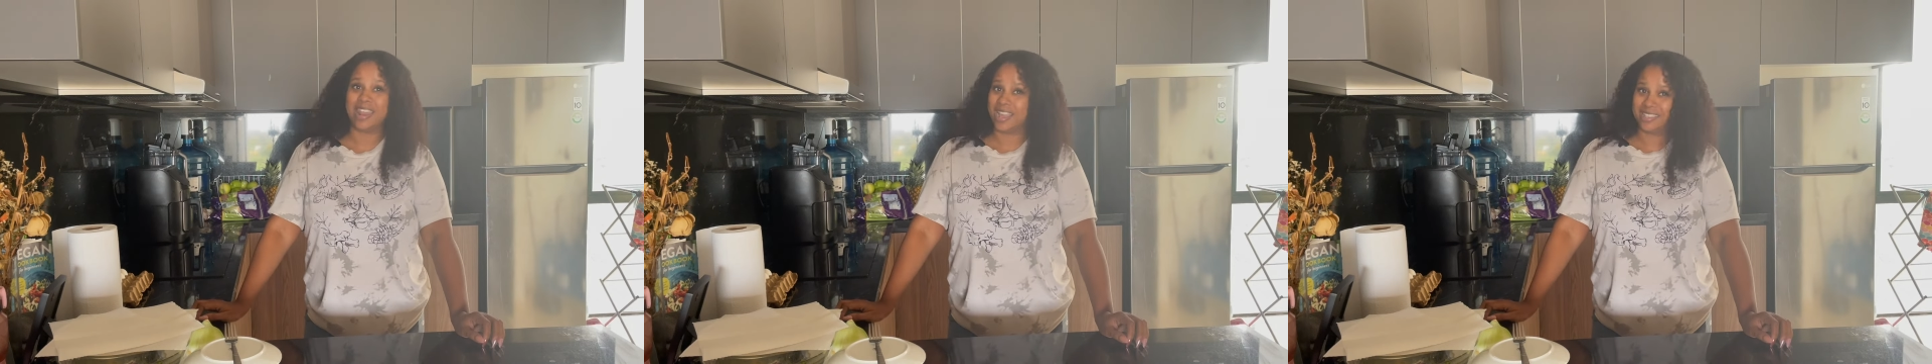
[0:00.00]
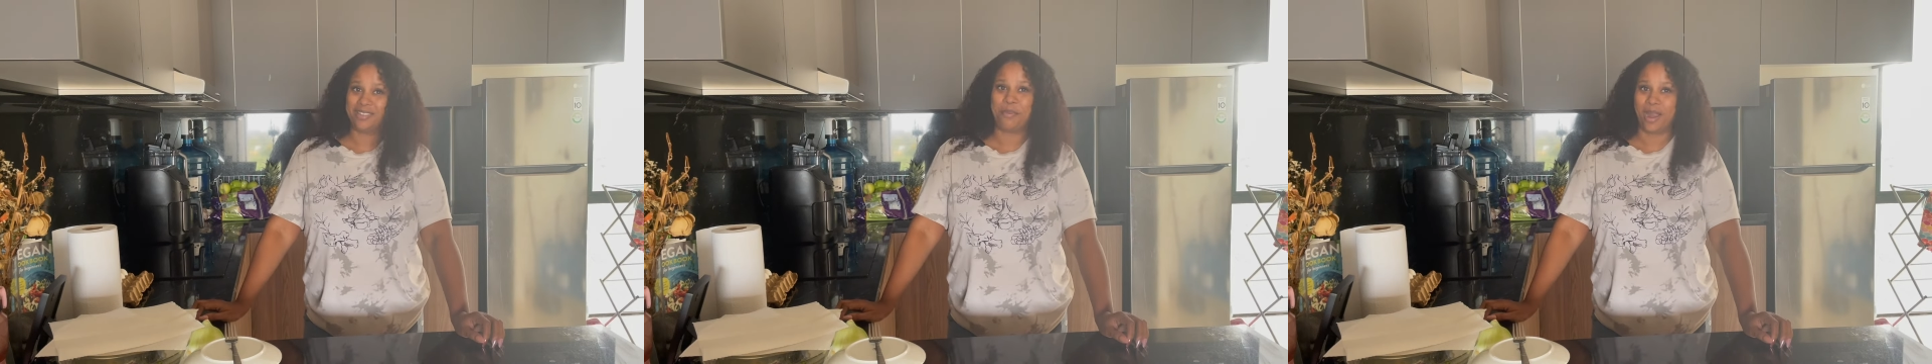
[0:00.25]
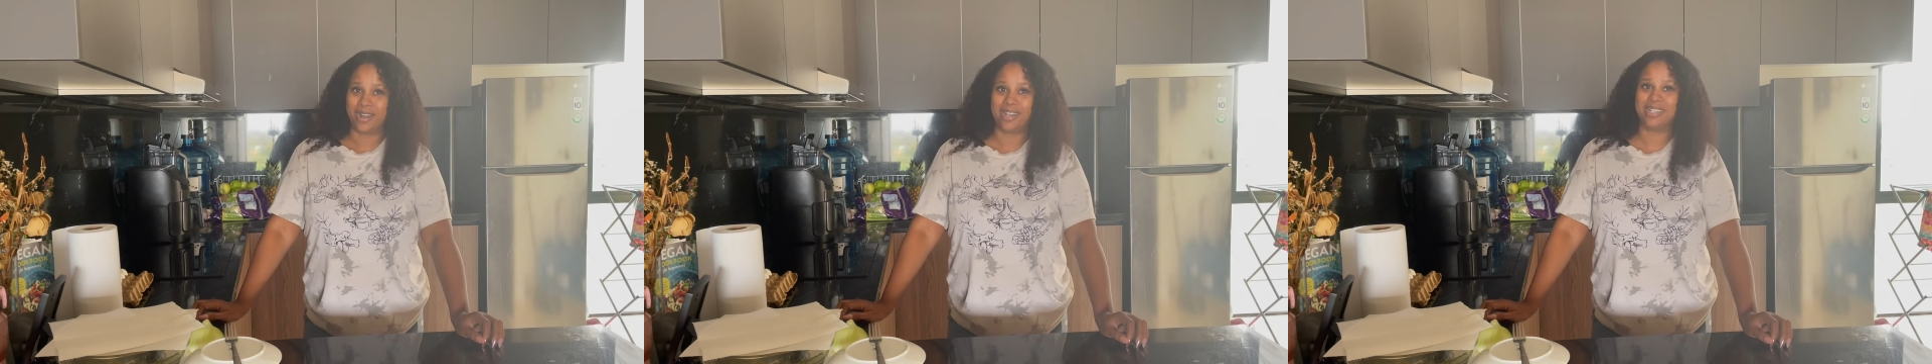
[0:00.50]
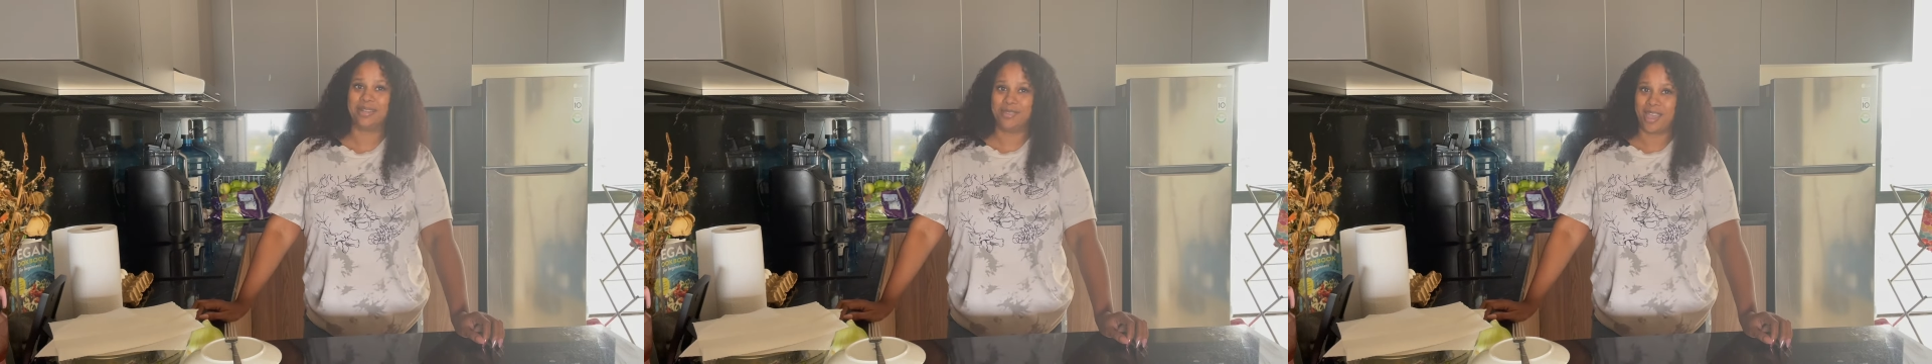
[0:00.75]
That's the part
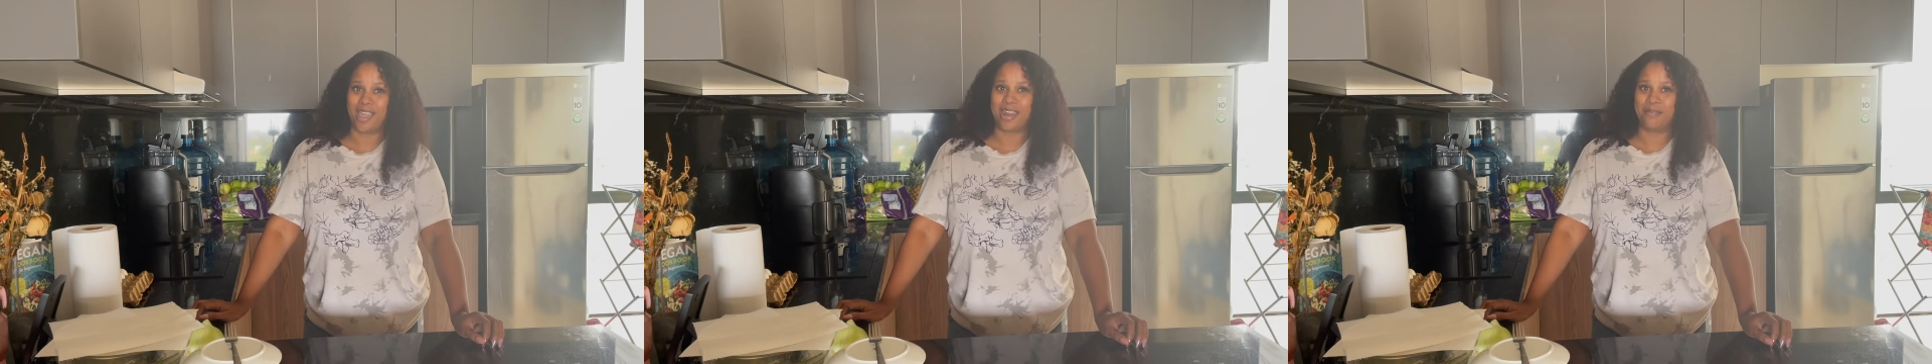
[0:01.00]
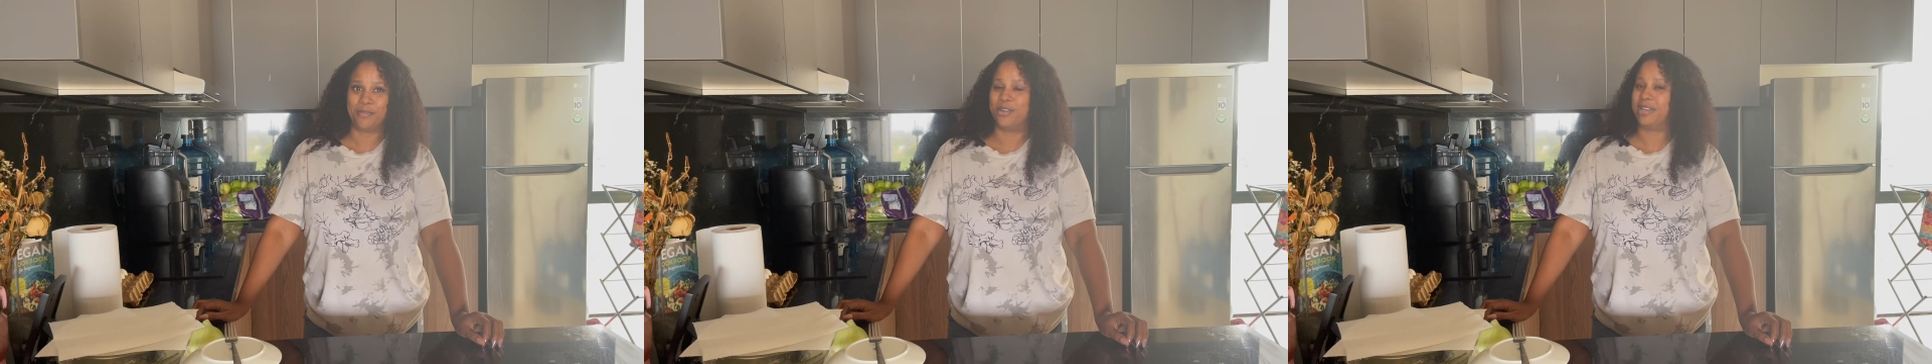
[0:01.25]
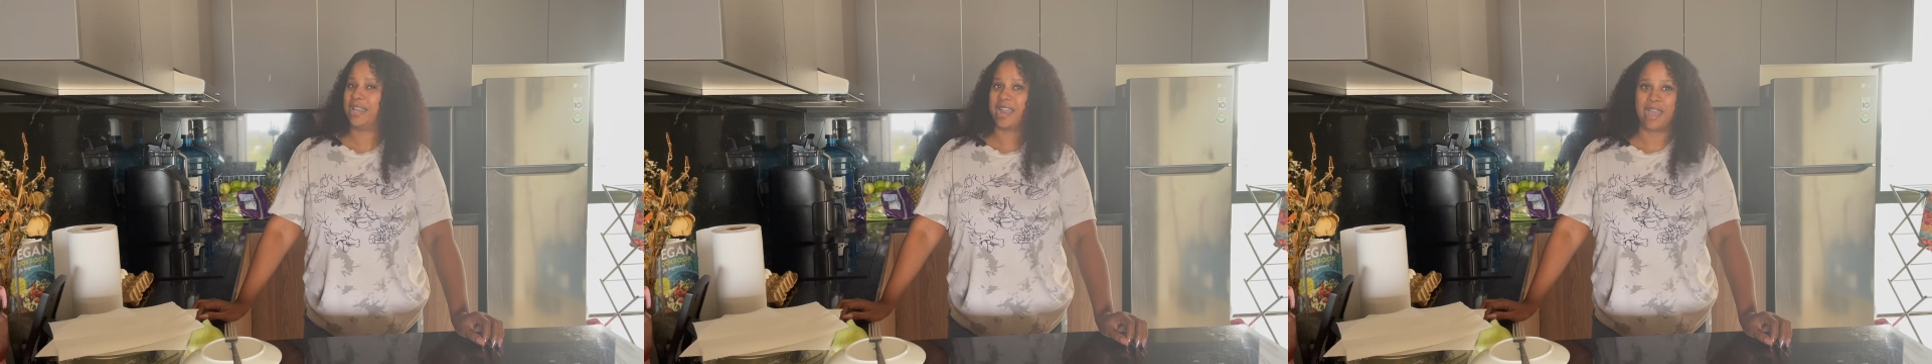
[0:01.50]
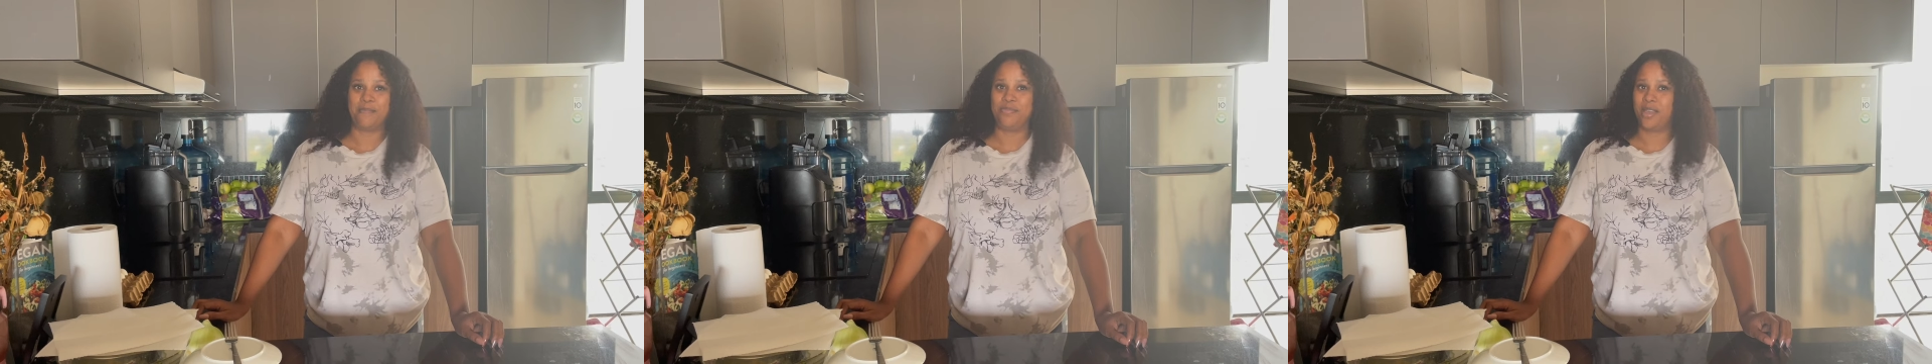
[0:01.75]
that I'm talking about that
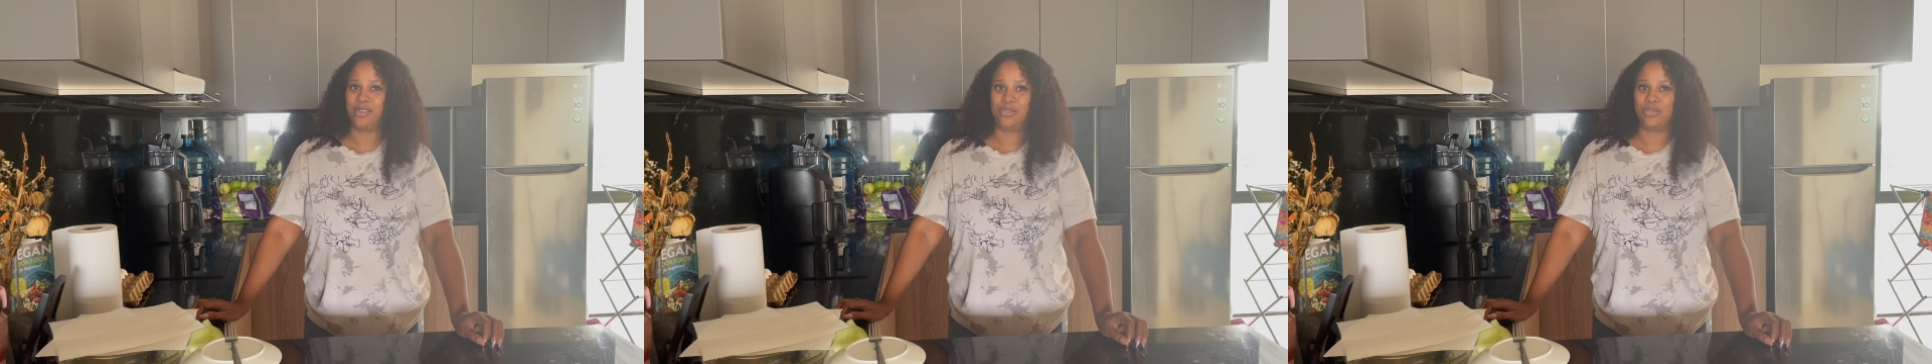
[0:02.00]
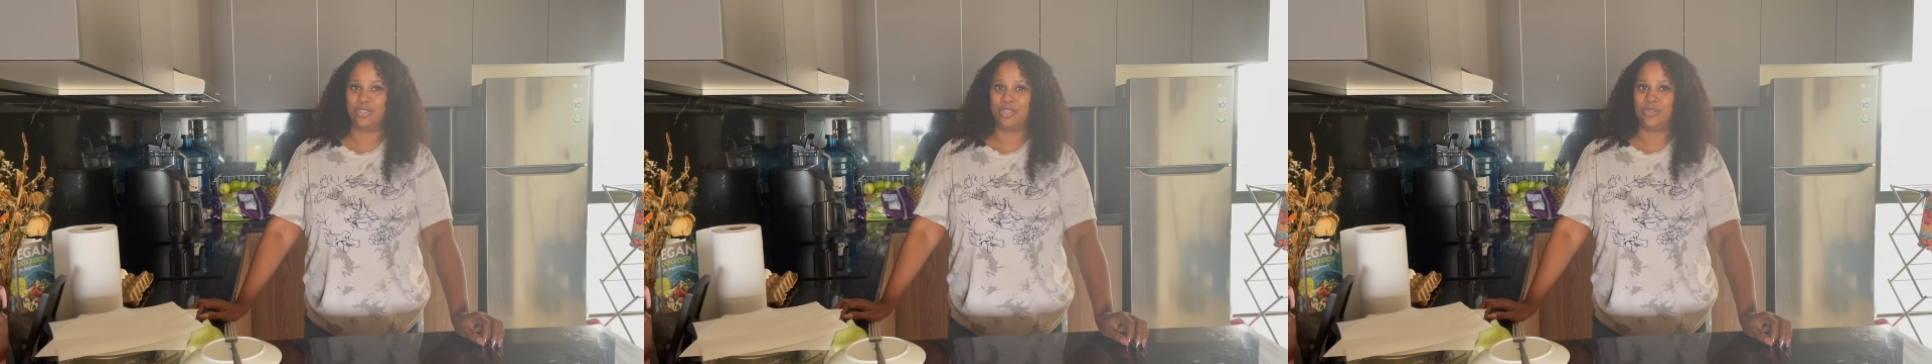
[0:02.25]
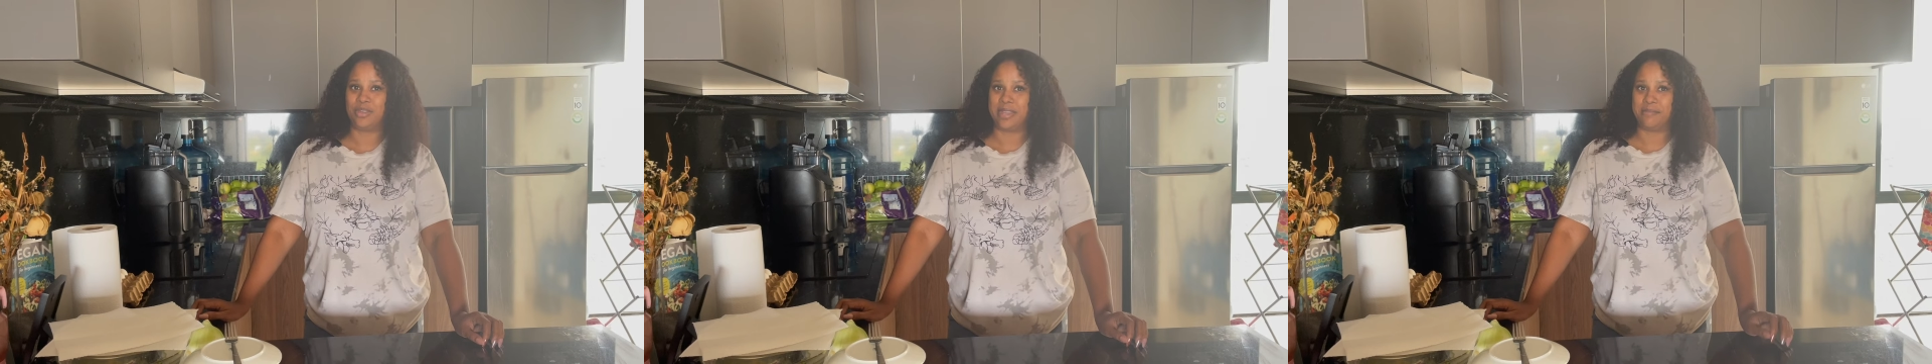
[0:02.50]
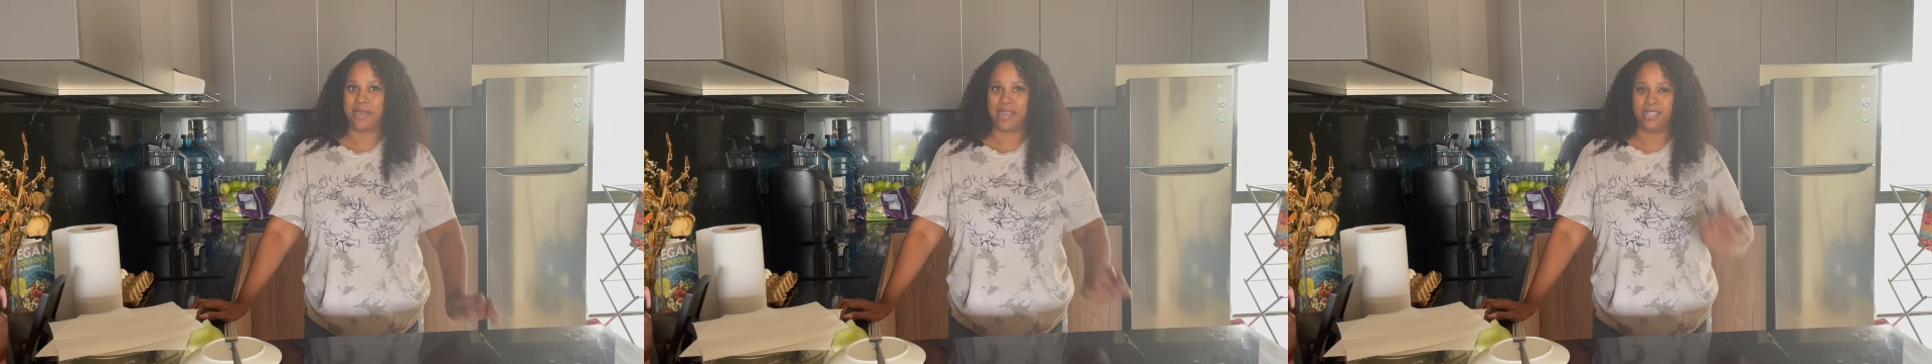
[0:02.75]
I'm not used to doing
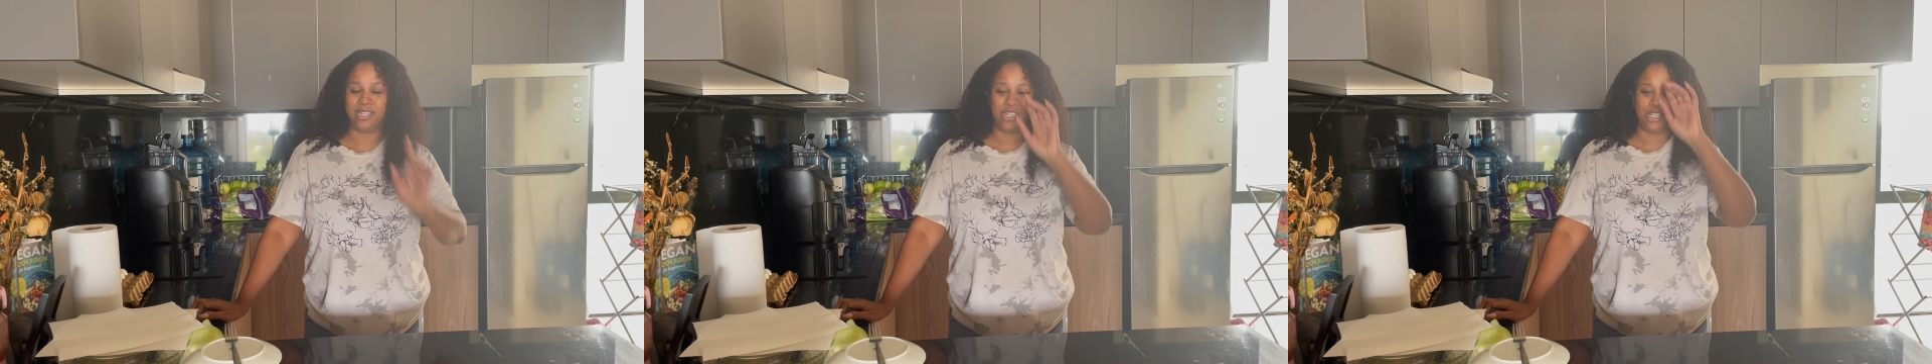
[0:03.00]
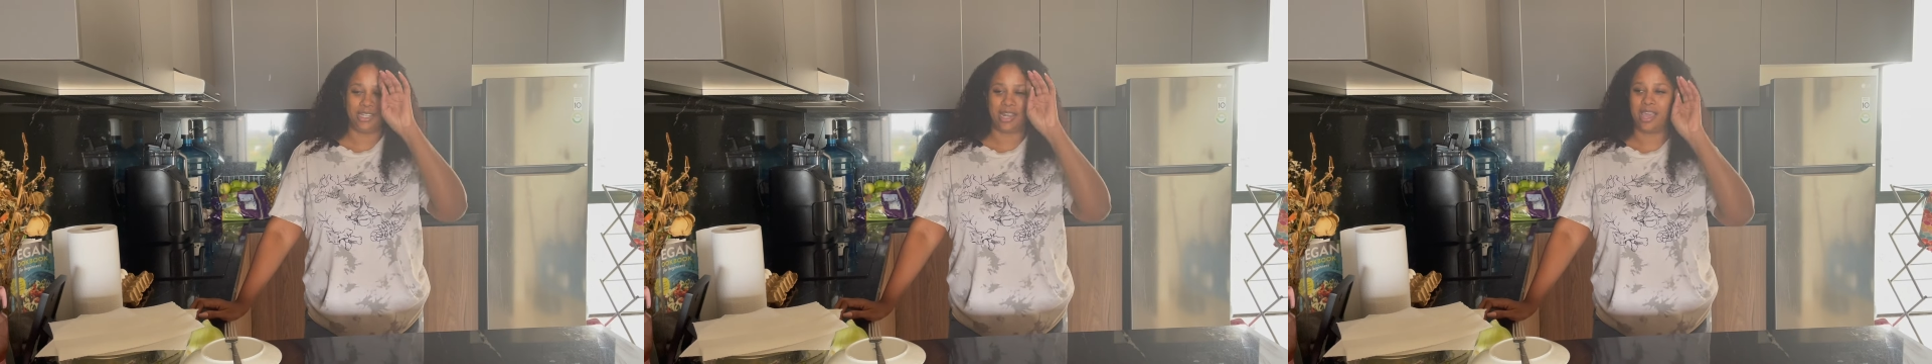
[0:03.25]
in my kitchen.